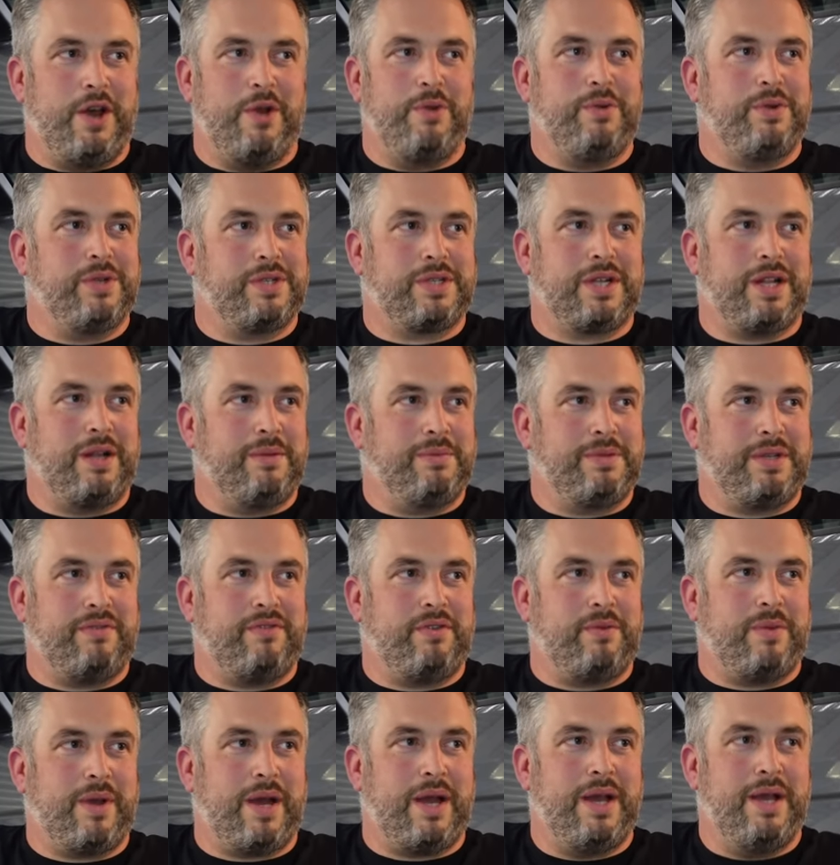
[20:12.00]
owners clubs
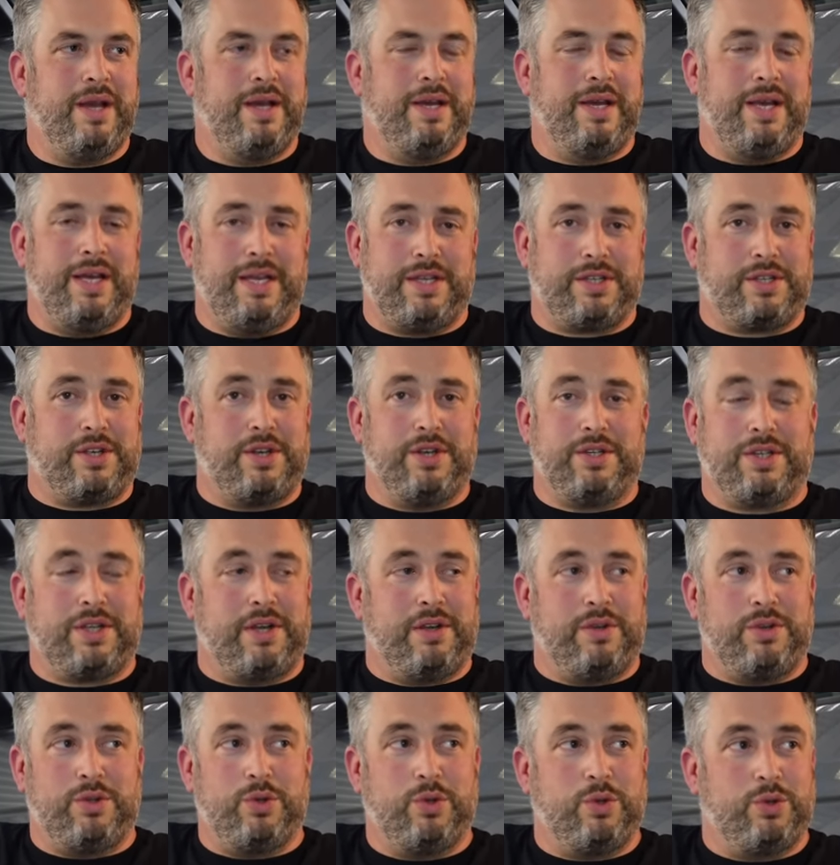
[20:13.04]
everywhere. Yeah. It's good to
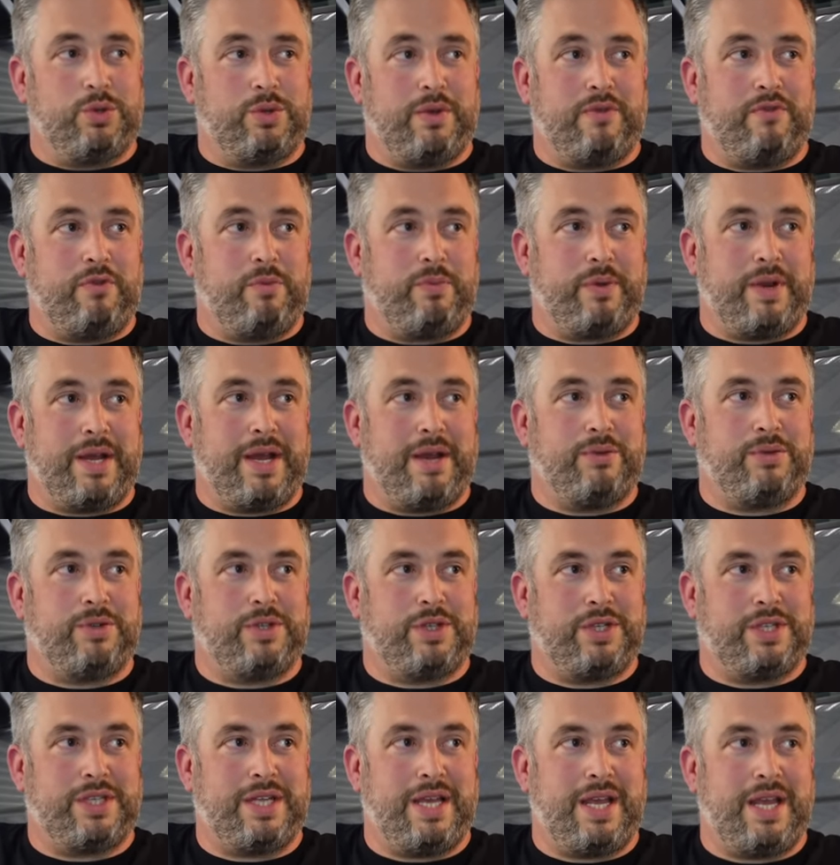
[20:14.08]
go and talk to everybody else
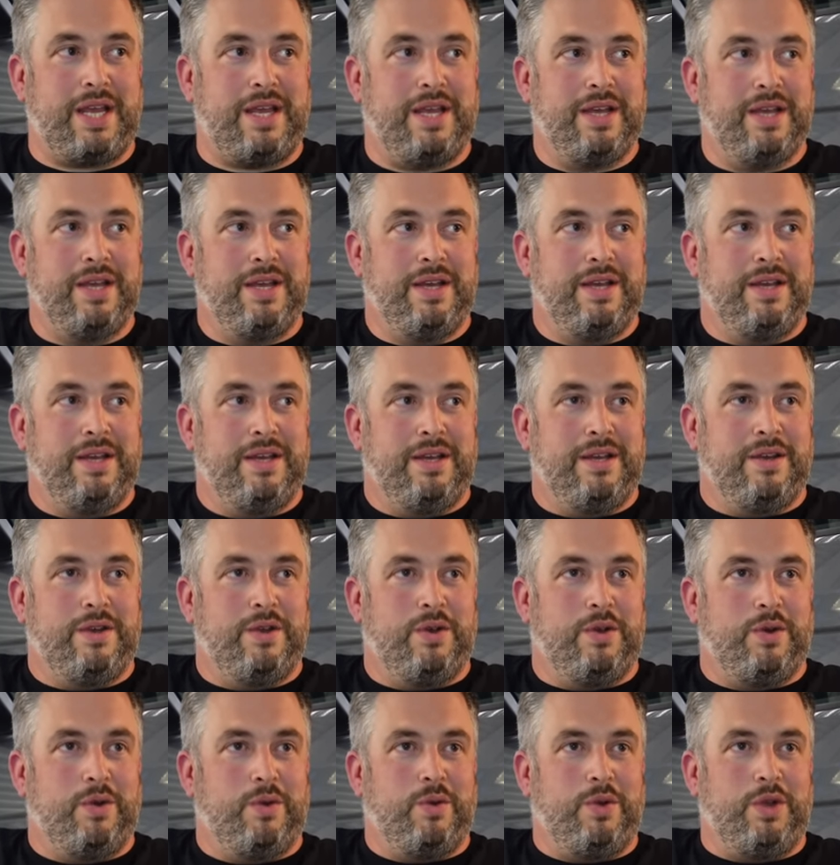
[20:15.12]
to see,
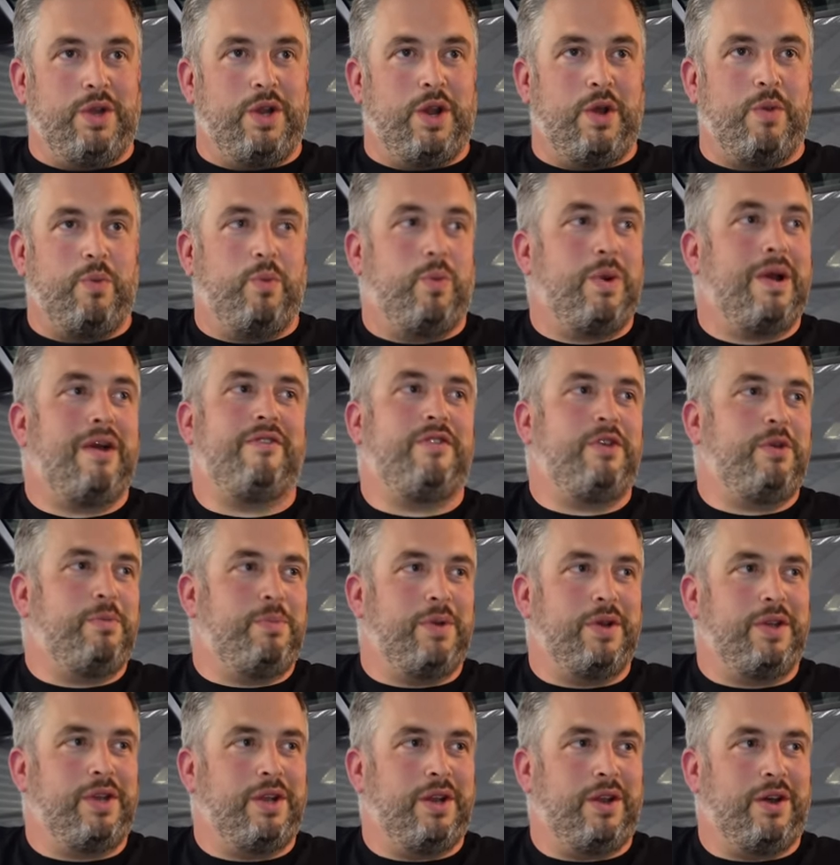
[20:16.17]
you know, where have you
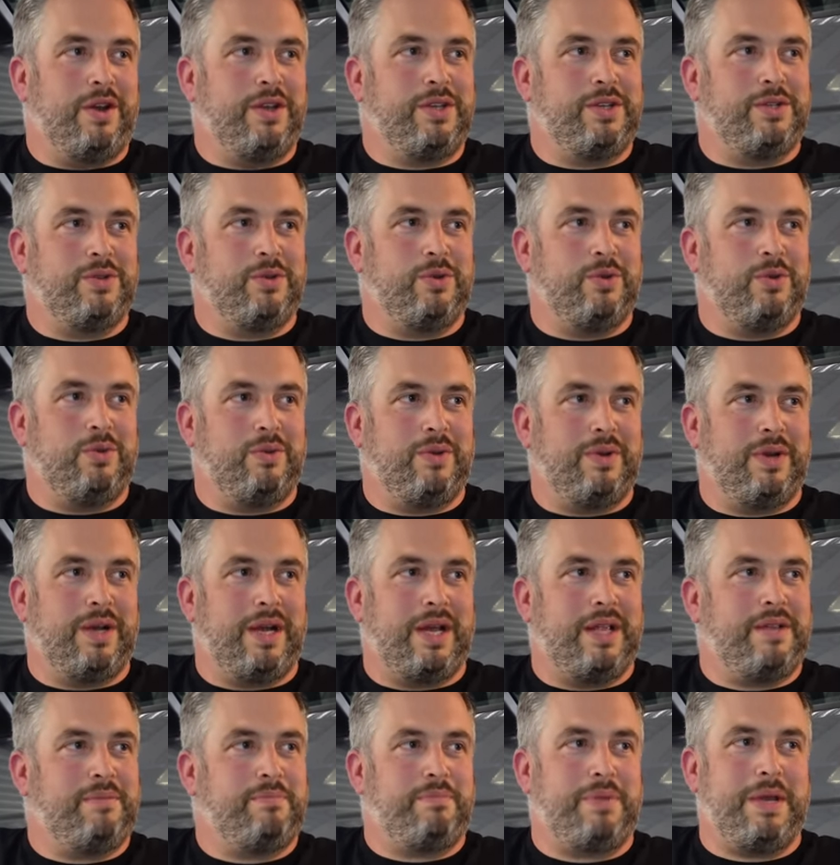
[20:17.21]
put your lights, or
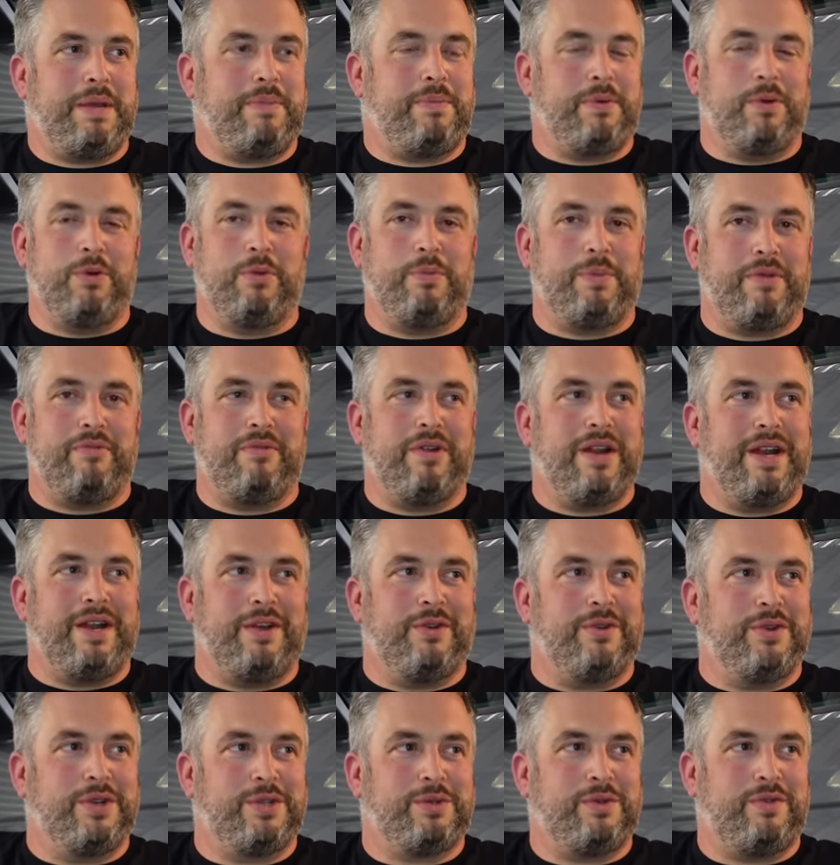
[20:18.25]
people will be really
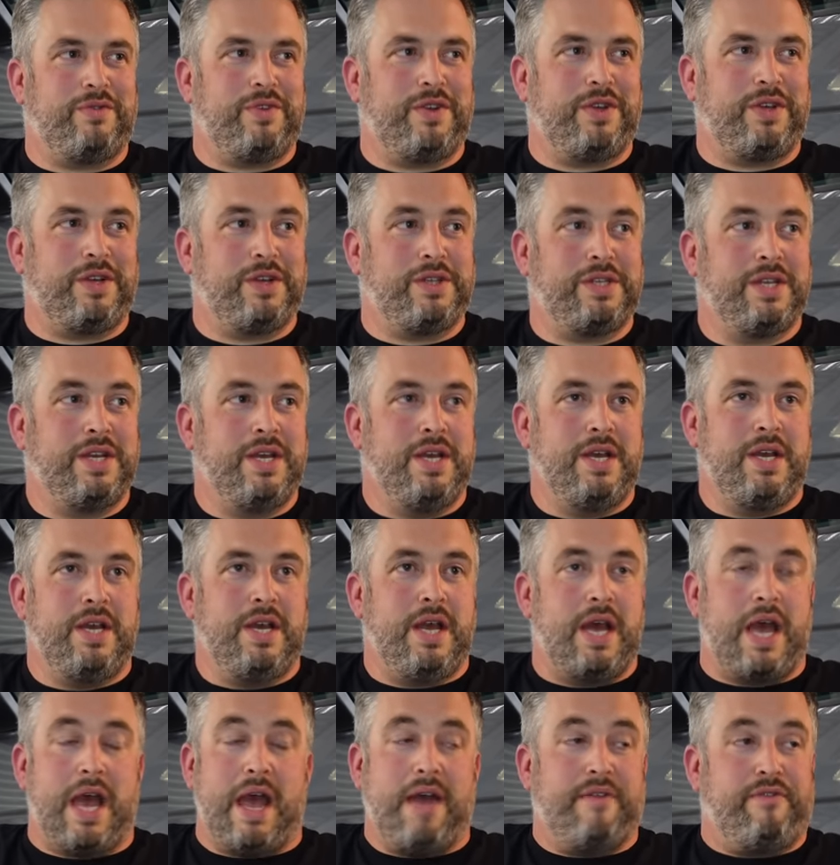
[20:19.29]
honest with you because
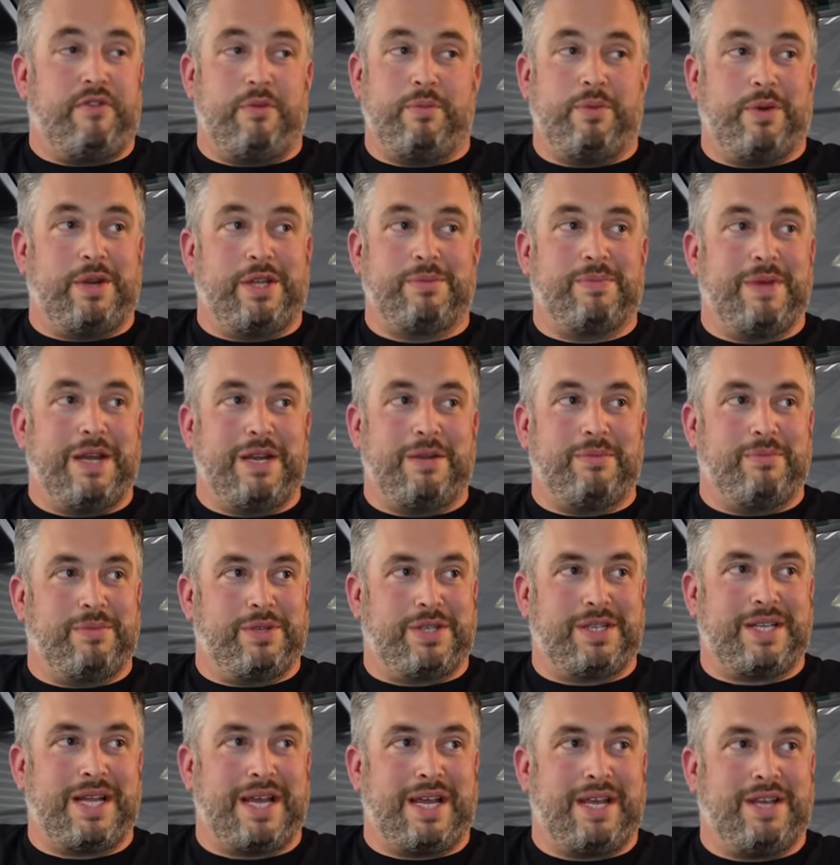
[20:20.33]
everybody's made a
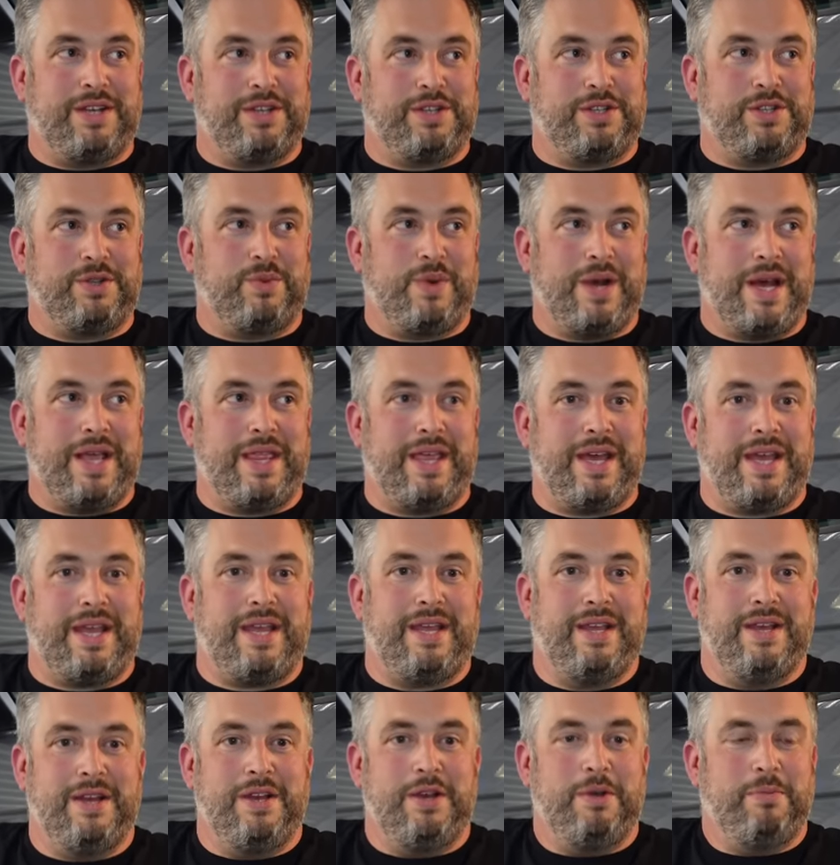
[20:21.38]
mistake as to where
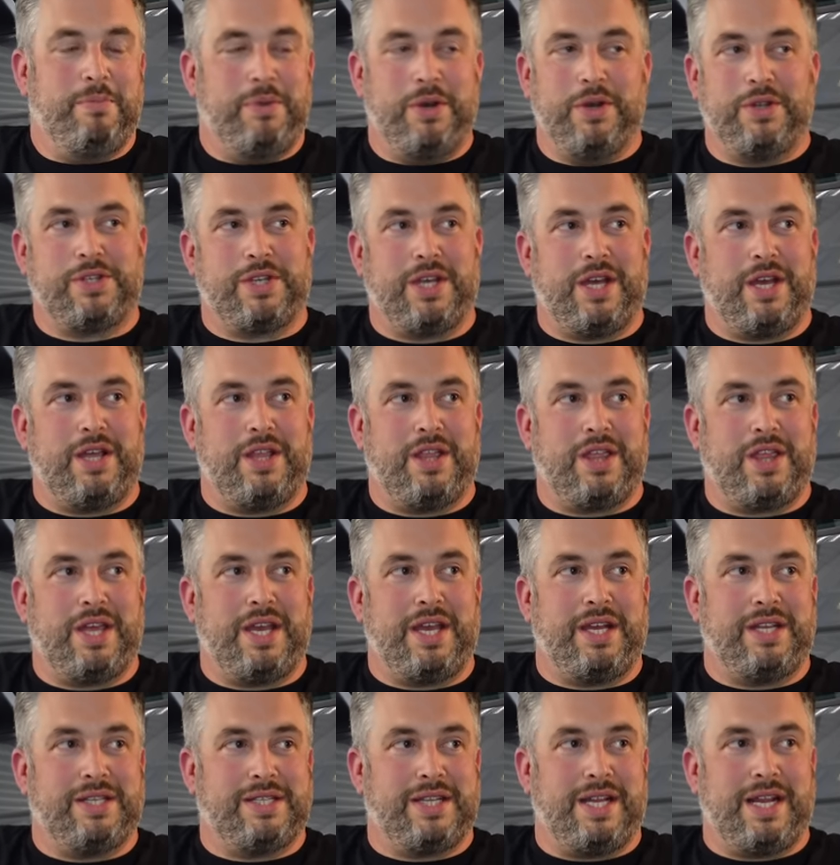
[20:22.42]
they put certain
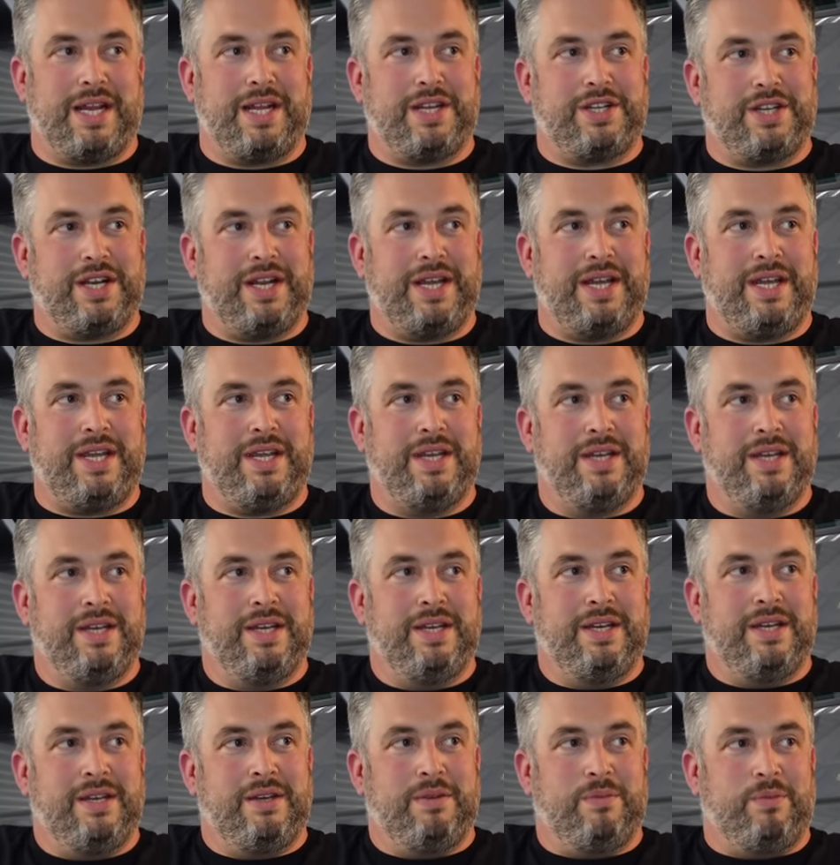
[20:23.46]
things. And actually
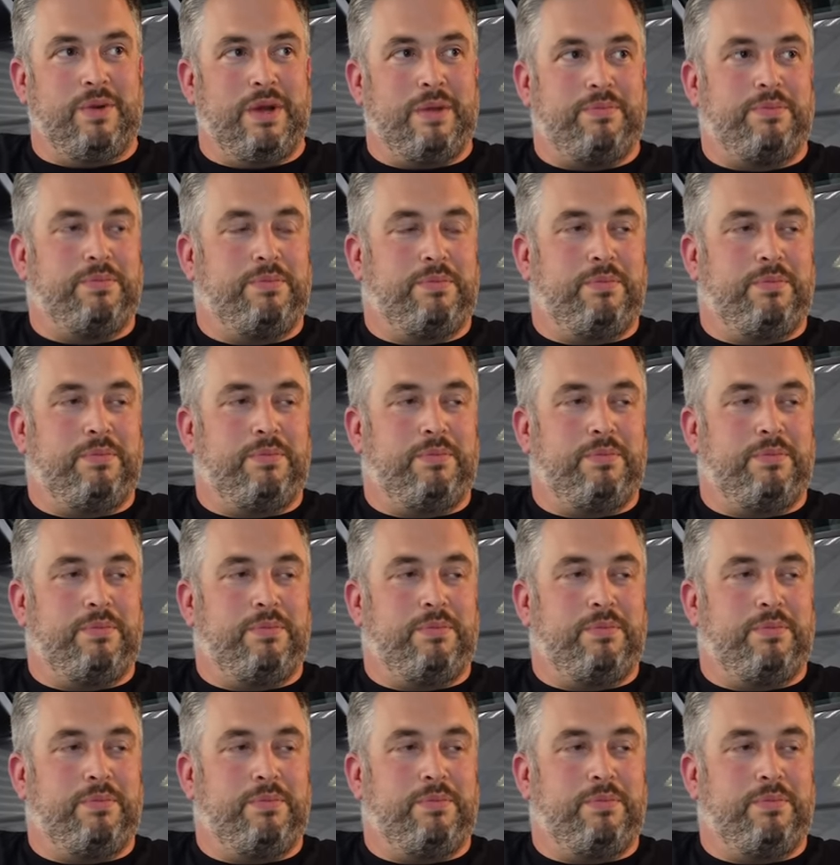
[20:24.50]
we're